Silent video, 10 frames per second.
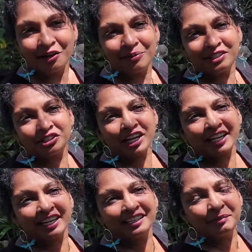We're
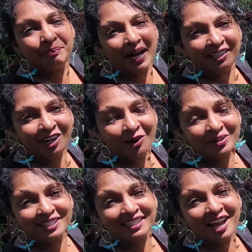checking the pot now
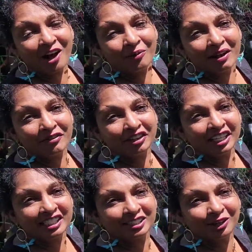and see how
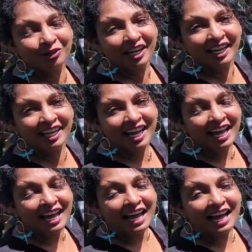everything is looking.
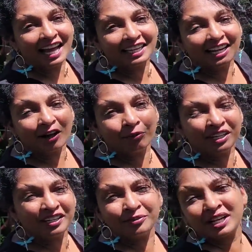And uh, we
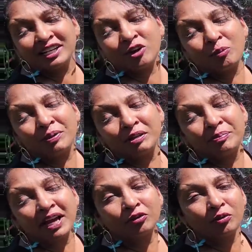didn't really open the
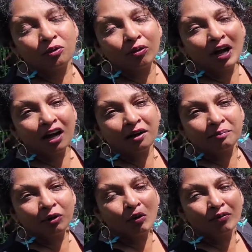pot
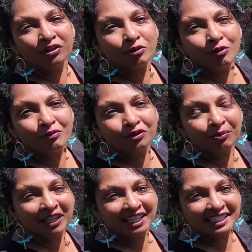um, over and over
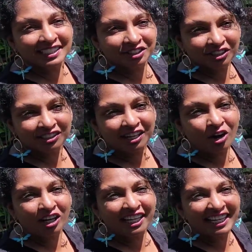because it just
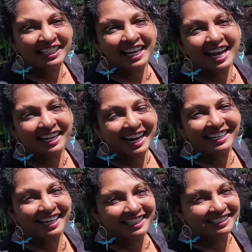all the heat kind
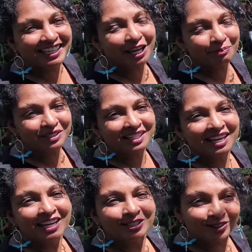of escapes.
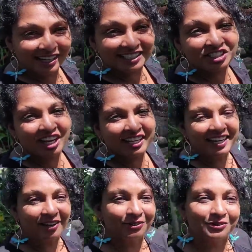So let's check it
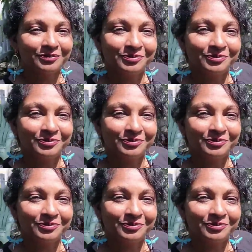out.